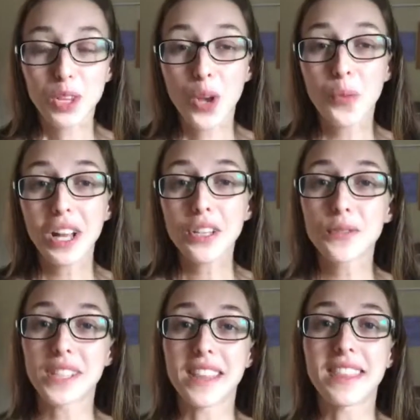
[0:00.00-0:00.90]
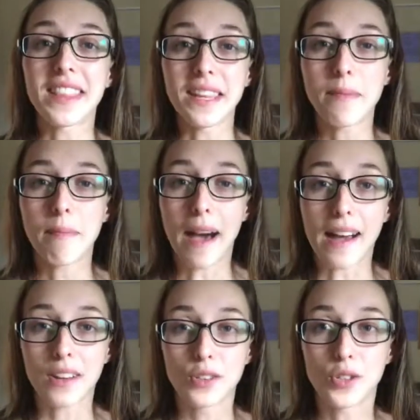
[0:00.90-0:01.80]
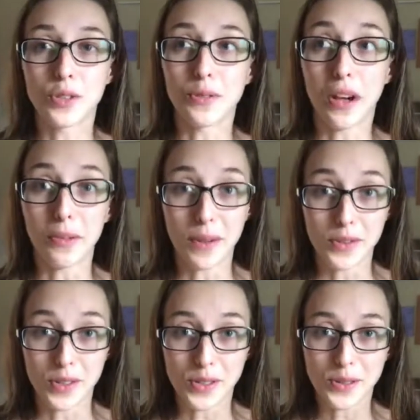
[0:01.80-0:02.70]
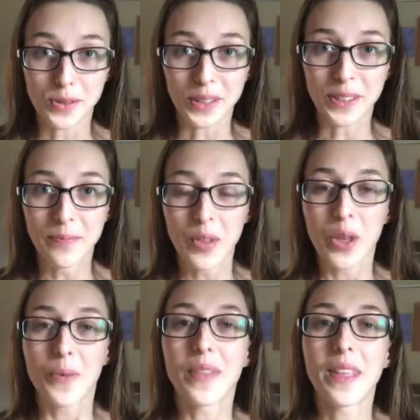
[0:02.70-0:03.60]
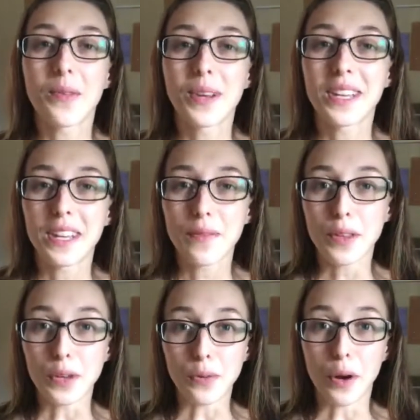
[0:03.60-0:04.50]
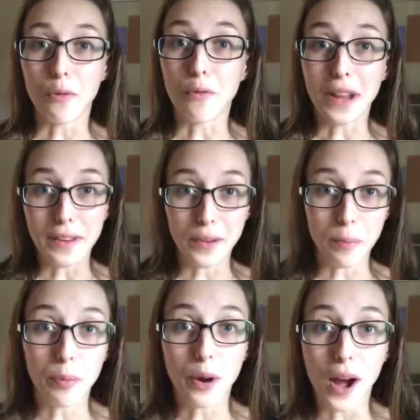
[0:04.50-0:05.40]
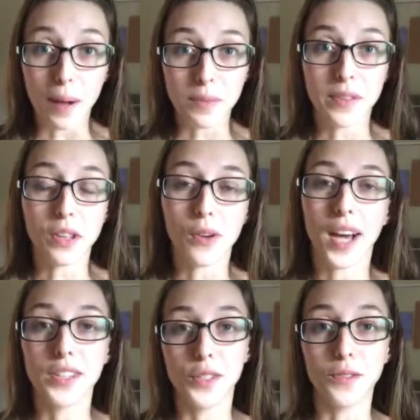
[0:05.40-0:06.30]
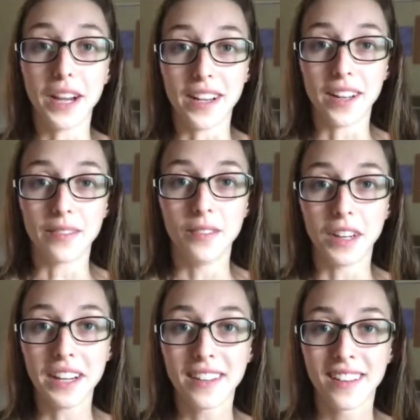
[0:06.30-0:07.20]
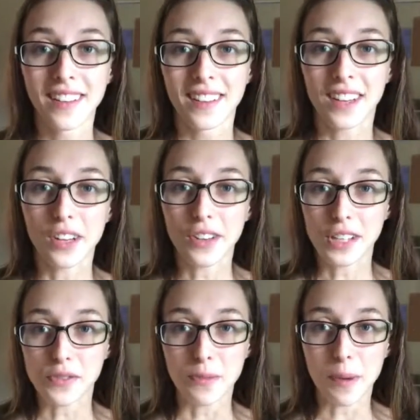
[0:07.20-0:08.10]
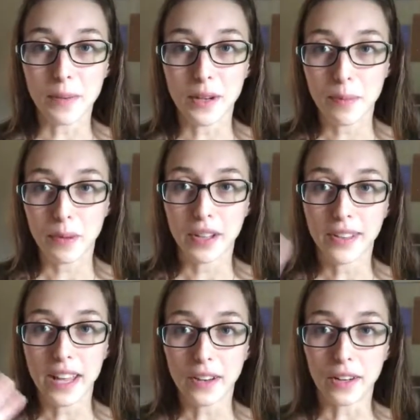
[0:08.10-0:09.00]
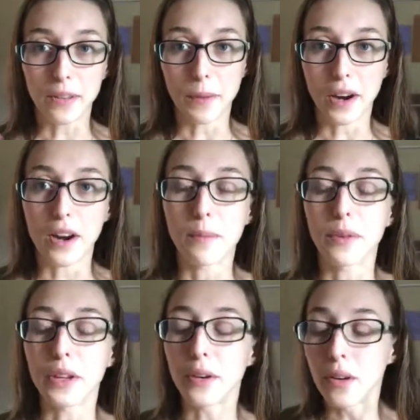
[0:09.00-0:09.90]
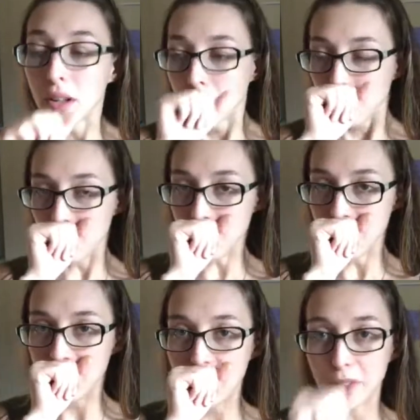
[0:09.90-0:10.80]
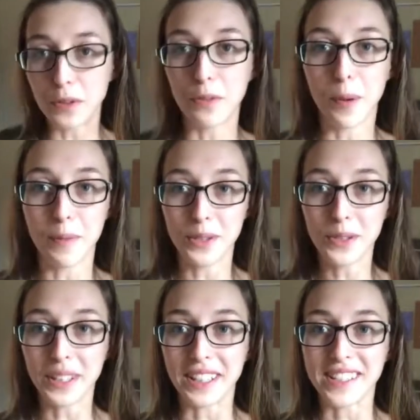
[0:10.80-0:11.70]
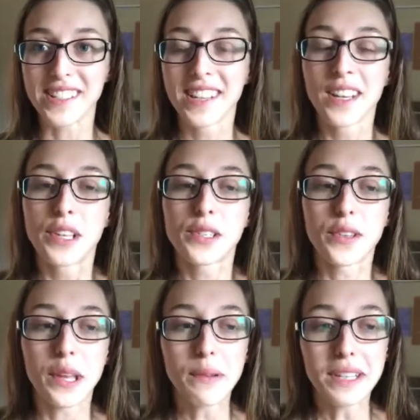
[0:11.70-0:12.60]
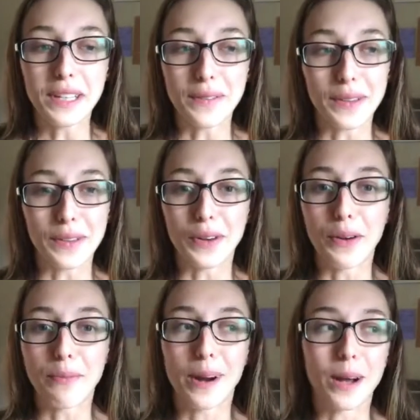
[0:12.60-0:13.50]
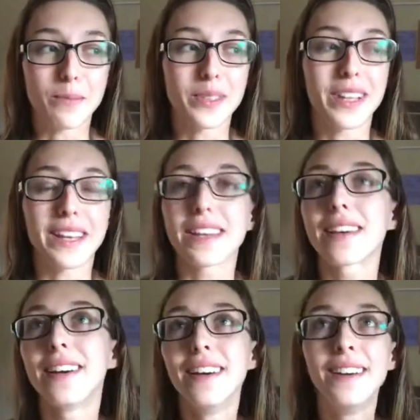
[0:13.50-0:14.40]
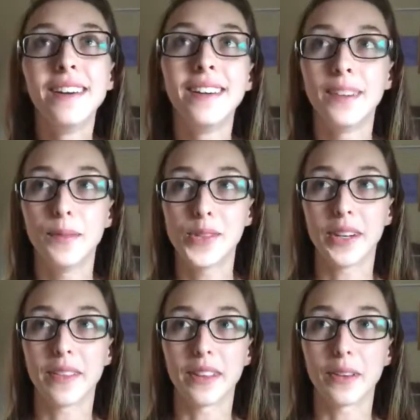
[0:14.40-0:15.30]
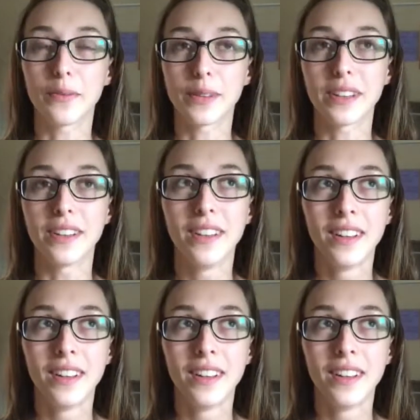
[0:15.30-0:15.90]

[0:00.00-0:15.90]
what I do is I think back to elementary school when they would give you a random prompt that you had to write on, right? Can you guys remember? Put a like or give me a heart below if you remember doing this. So they would give you a prompt like, I'm trying to think of one.